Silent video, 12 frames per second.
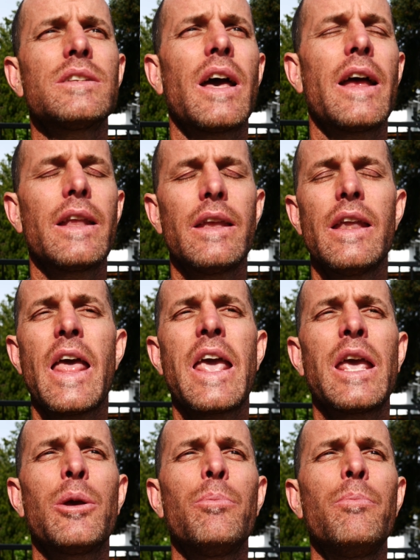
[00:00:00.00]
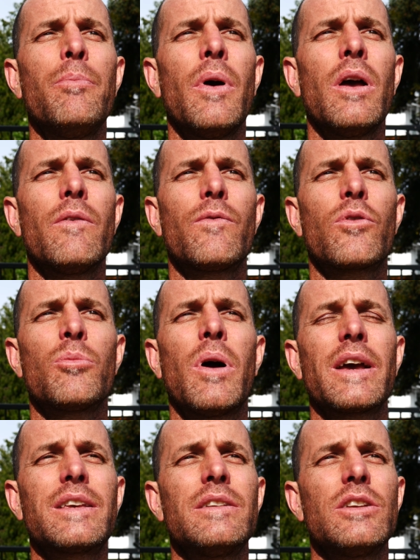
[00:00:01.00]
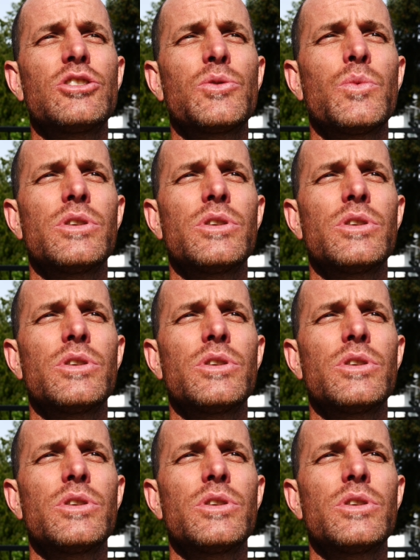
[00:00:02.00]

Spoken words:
I had a name for my condition,